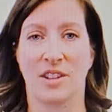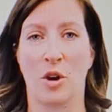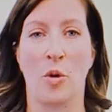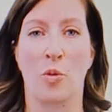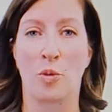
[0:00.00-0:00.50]

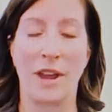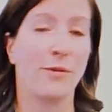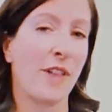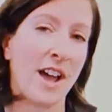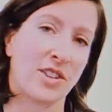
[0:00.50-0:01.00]
So
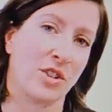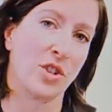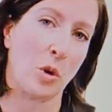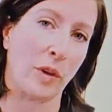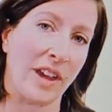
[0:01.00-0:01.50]
red flags are
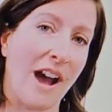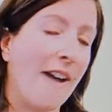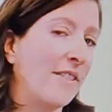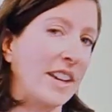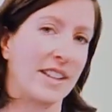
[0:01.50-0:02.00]
totally
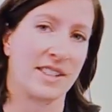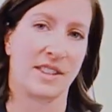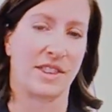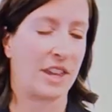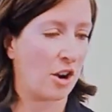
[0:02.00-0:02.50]

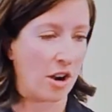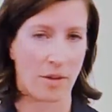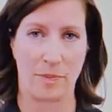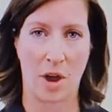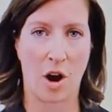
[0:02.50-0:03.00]
obvious. They're
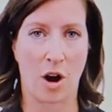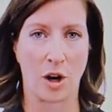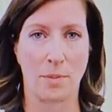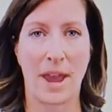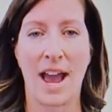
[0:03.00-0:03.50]
a
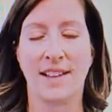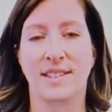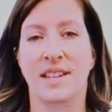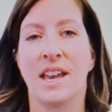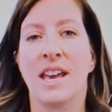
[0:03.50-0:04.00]
hard
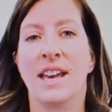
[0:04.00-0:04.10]
pass.